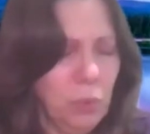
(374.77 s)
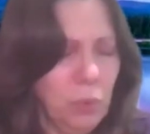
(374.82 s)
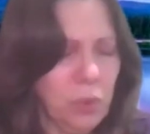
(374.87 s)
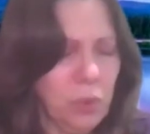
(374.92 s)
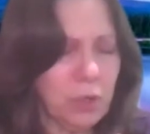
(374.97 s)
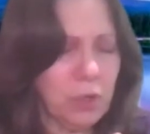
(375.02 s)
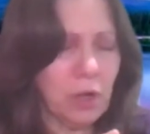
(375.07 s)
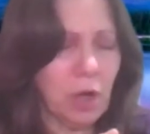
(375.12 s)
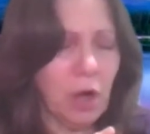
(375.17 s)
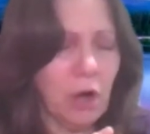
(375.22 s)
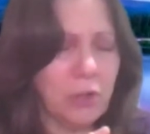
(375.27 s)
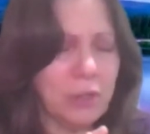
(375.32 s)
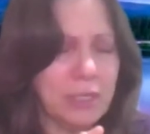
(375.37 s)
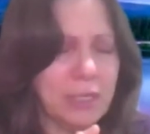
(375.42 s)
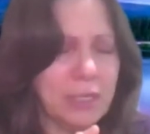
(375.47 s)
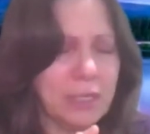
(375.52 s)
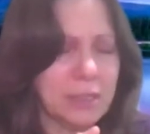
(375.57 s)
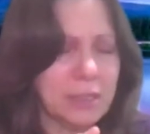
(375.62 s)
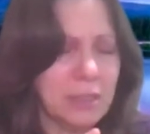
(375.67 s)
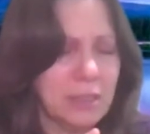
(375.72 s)
Poor
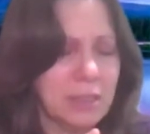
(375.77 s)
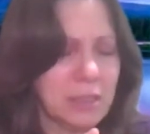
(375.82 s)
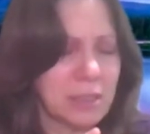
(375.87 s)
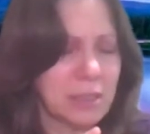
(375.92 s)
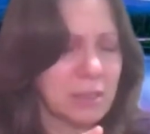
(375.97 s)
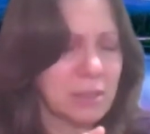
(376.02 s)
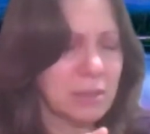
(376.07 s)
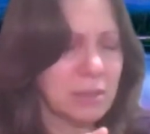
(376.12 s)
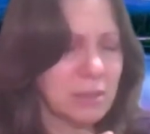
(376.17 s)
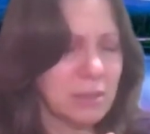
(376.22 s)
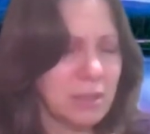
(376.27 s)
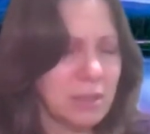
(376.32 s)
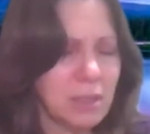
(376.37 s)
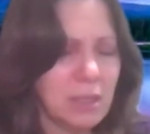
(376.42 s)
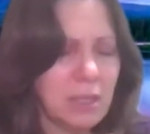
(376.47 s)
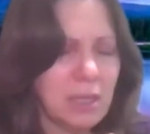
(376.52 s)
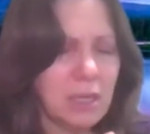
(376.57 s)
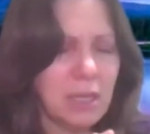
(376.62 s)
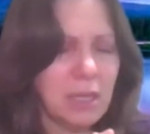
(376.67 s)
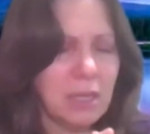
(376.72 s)
guardians,
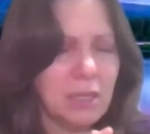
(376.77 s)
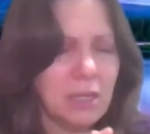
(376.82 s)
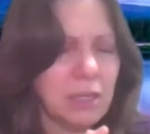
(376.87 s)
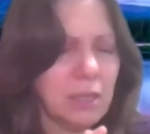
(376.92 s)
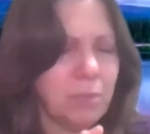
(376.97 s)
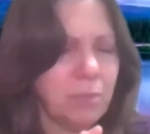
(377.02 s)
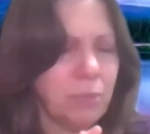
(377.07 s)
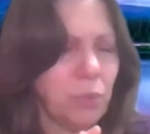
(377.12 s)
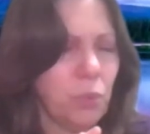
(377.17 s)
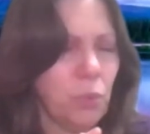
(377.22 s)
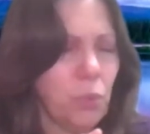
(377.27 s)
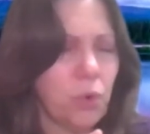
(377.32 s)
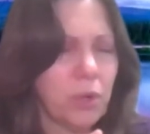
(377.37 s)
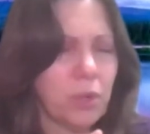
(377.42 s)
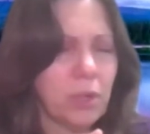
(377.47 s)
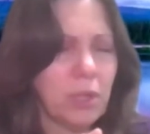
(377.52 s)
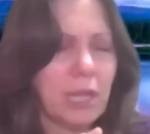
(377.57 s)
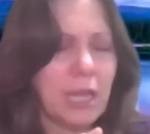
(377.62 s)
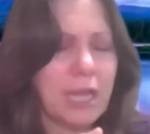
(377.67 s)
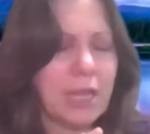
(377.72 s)
the
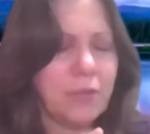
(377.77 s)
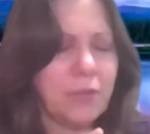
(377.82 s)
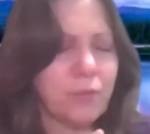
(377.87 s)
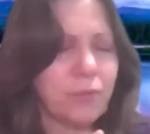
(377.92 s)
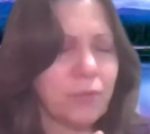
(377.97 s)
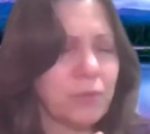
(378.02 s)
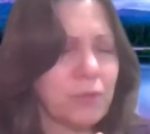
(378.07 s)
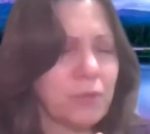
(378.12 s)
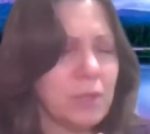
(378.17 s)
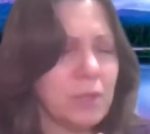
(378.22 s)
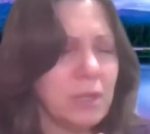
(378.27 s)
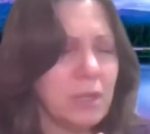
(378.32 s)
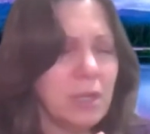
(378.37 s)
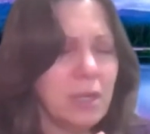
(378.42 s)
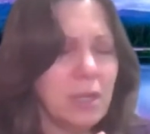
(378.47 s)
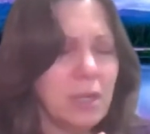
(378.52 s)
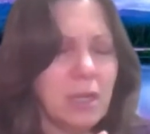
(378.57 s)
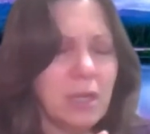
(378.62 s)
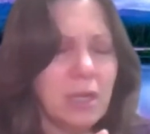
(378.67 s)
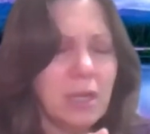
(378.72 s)
poor life
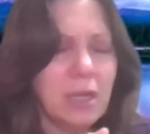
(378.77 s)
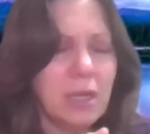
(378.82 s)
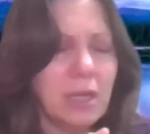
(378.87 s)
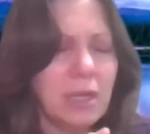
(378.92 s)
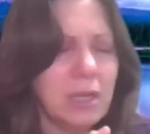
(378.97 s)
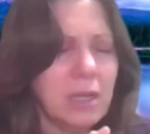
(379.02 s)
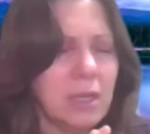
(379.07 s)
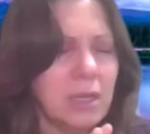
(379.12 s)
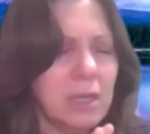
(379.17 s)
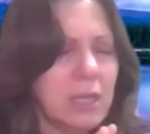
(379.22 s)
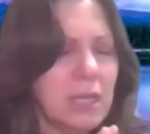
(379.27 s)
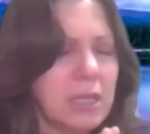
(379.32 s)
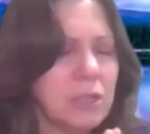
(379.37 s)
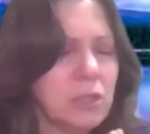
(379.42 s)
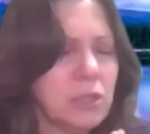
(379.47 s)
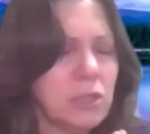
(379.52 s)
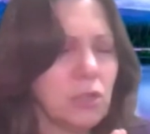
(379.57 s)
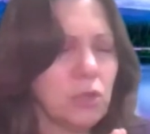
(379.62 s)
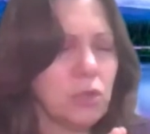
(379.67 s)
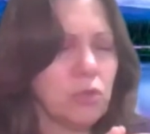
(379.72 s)
that
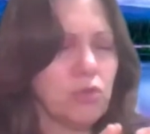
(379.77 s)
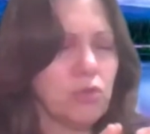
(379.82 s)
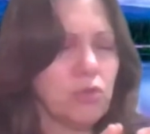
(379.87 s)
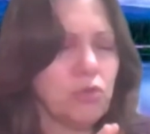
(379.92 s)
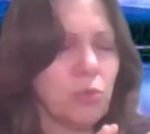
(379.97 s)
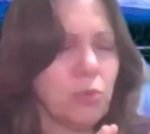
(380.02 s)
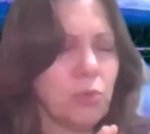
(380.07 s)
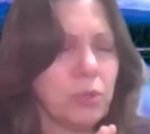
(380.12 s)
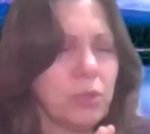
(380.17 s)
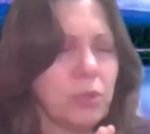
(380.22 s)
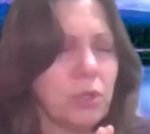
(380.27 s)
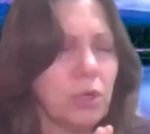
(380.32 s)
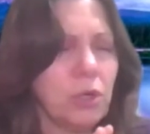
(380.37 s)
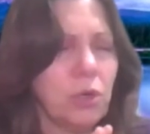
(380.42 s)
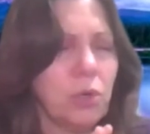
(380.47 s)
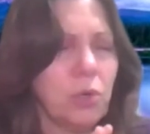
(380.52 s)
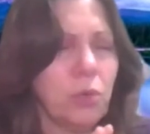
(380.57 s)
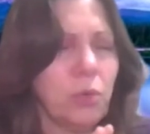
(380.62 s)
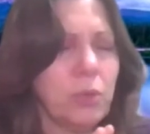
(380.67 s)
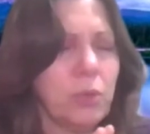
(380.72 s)
so short
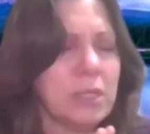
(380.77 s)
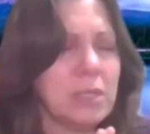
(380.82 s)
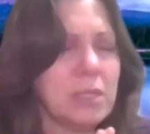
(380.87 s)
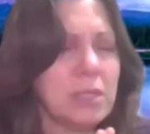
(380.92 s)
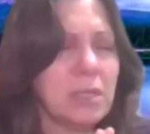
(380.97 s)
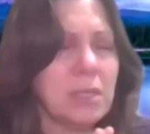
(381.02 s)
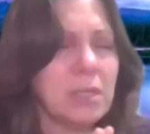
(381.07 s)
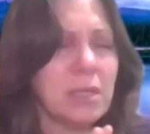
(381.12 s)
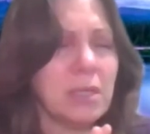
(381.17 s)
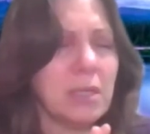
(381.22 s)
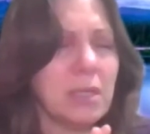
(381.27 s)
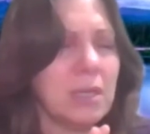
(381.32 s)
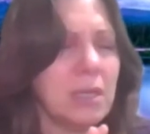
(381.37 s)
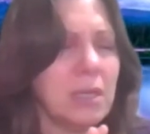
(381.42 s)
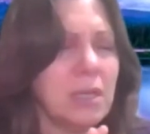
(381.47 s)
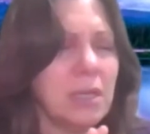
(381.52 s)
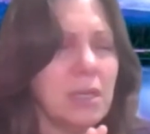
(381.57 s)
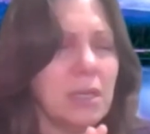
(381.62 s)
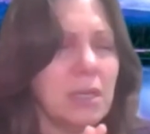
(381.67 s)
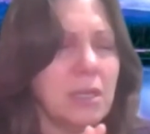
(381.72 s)
ago was
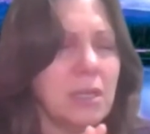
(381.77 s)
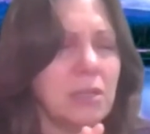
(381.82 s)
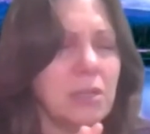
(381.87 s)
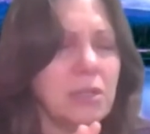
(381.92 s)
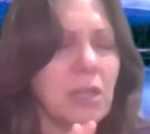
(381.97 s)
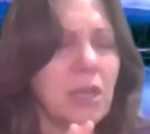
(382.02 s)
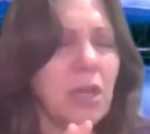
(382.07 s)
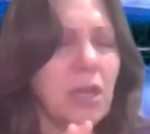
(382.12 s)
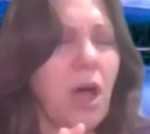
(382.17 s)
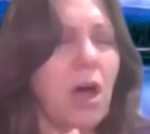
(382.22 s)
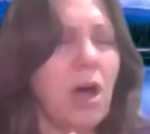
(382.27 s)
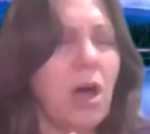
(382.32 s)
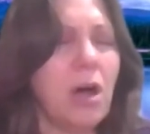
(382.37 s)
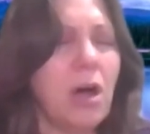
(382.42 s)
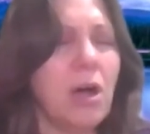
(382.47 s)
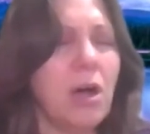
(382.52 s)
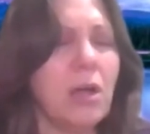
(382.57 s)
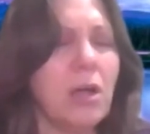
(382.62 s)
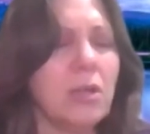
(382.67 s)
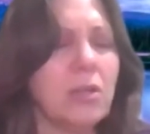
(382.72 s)
the
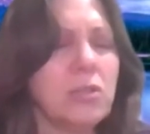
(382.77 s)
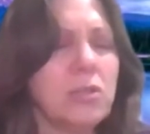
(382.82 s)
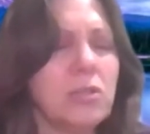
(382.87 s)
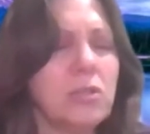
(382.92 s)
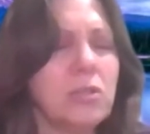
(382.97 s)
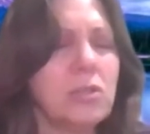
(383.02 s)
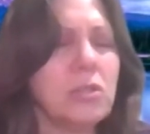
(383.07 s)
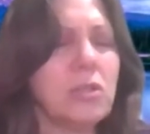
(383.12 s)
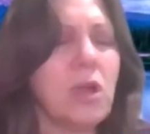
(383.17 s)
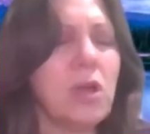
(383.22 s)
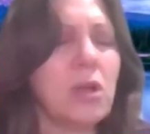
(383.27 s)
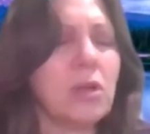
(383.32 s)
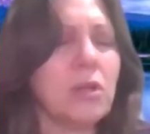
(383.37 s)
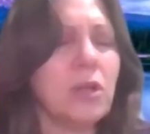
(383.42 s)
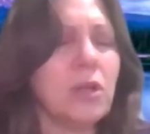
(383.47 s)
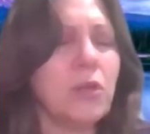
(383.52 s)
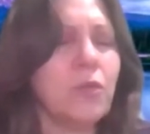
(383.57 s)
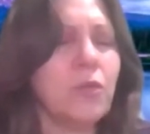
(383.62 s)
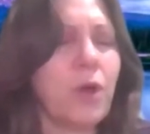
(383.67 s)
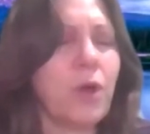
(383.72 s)

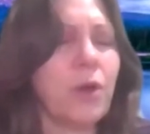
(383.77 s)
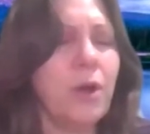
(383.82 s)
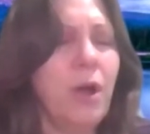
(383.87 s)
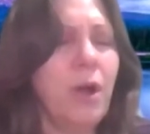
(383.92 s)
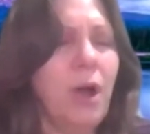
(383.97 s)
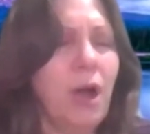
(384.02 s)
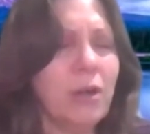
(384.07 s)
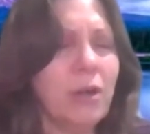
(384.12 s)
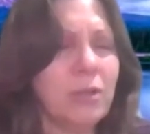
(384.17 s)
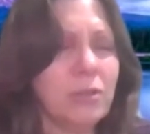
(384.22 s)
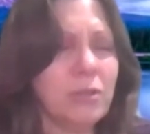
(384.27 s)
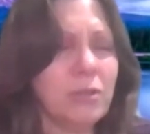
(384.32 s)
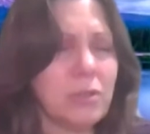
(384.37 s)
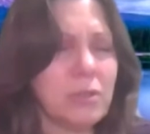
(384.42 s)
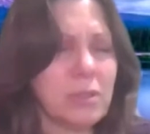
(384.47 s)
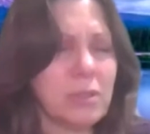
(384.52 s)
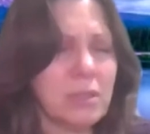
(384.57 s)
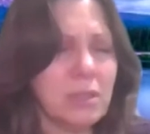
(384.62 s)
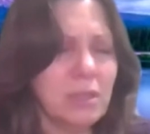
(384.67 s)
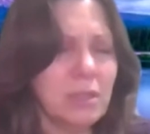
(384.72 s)
song of our
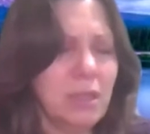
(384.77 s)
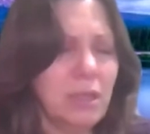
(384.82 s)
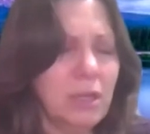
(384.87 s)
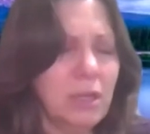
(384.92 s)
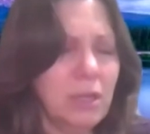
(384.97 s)
hearts.